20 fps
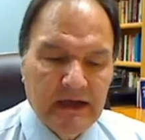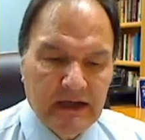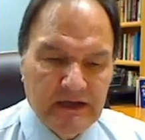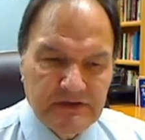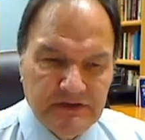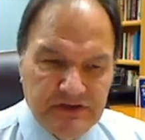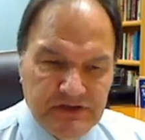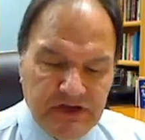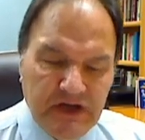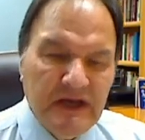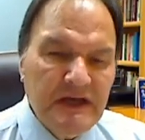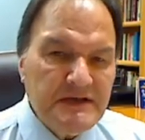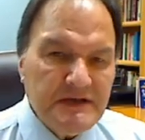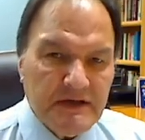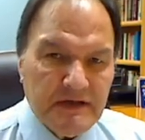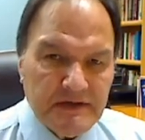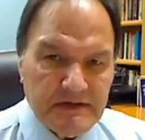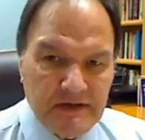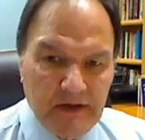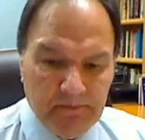And
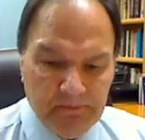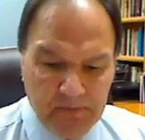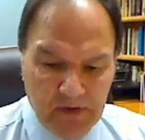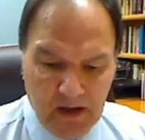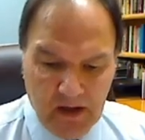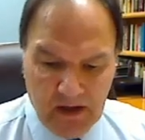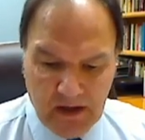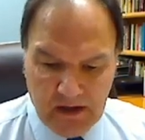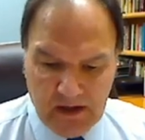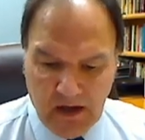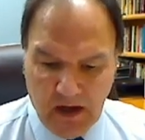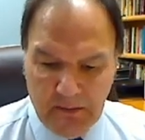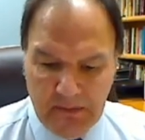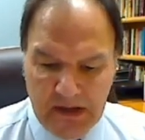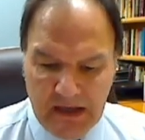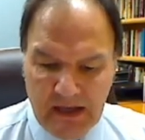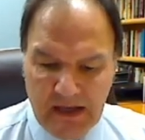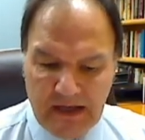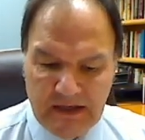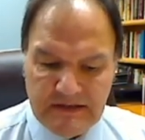Jesus,
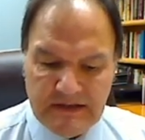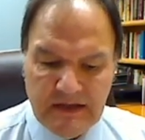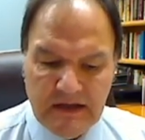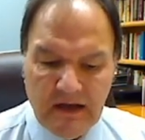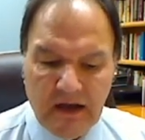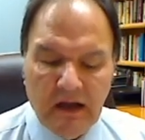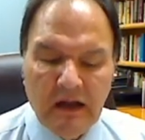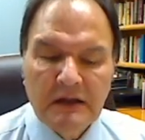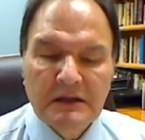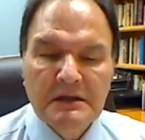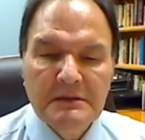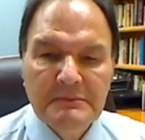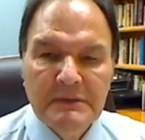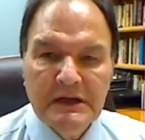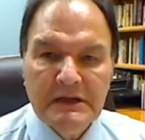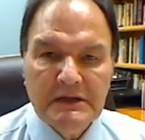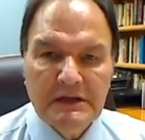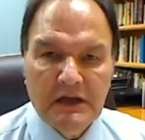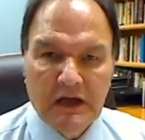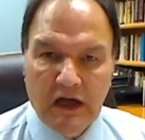coming as the
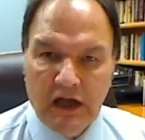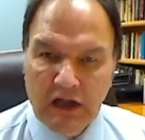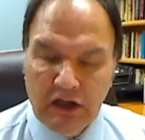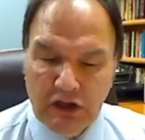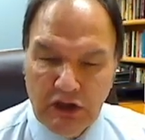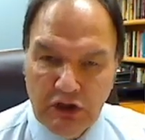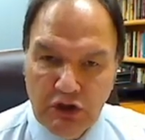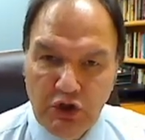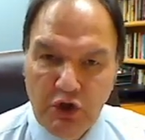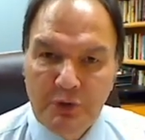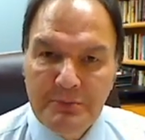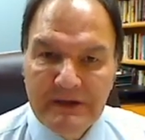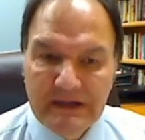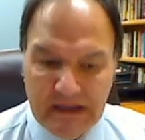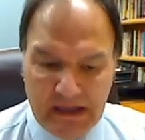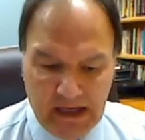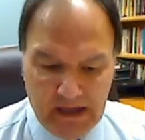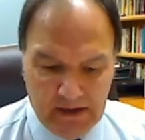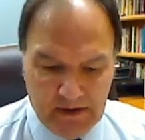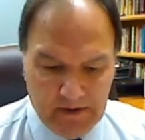ultimate
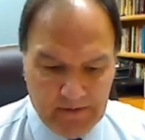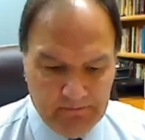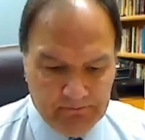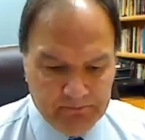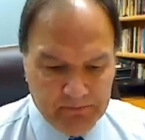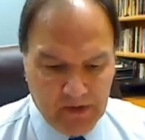illuminator,